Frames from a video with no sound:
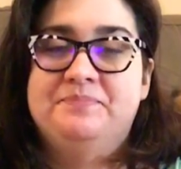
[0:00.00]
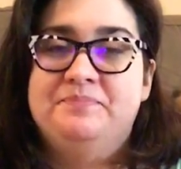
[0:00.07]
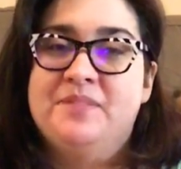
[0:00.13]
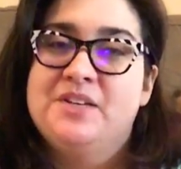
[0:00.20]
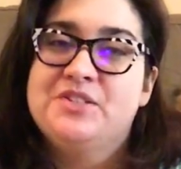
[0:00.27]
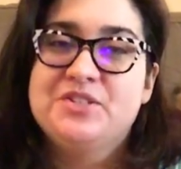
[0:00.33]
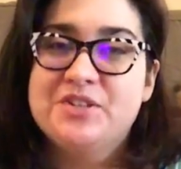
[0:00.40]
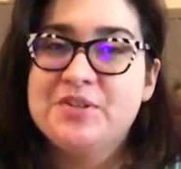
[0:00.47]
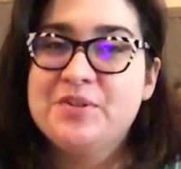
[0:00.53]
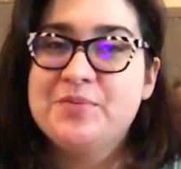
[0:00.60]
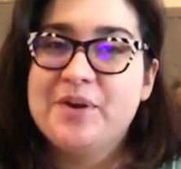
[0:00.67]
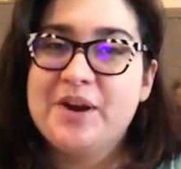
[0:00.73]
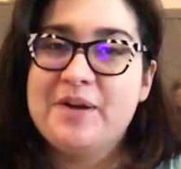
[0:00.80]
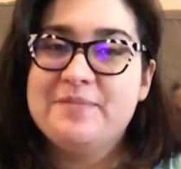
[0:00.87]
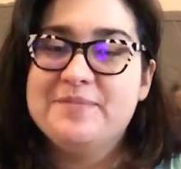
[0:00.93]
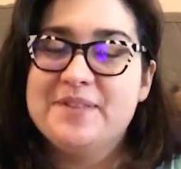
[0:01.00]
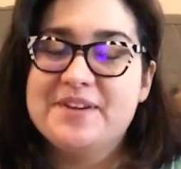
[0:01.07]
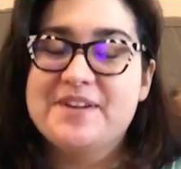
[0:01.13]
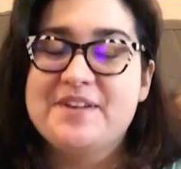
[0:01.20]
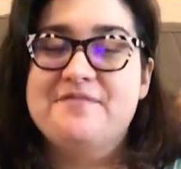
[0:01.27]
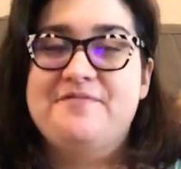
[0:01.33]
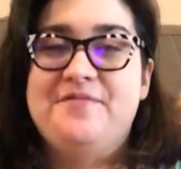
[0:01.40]
I'm not sure the word I'm
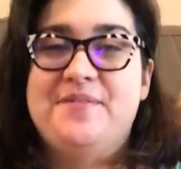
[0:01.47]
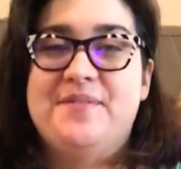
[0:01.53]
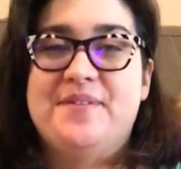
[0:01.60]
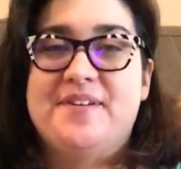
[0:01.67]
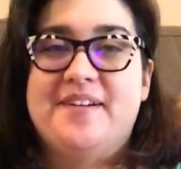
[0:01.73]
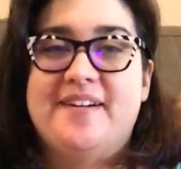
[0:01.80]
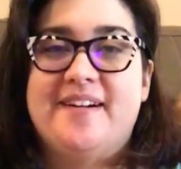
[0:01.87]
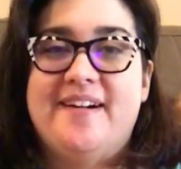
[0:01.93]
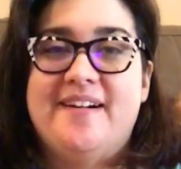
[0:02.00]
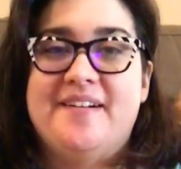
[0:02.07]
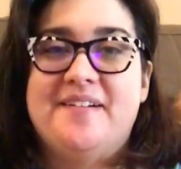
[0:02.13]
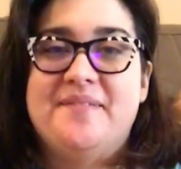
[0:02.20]
looking for.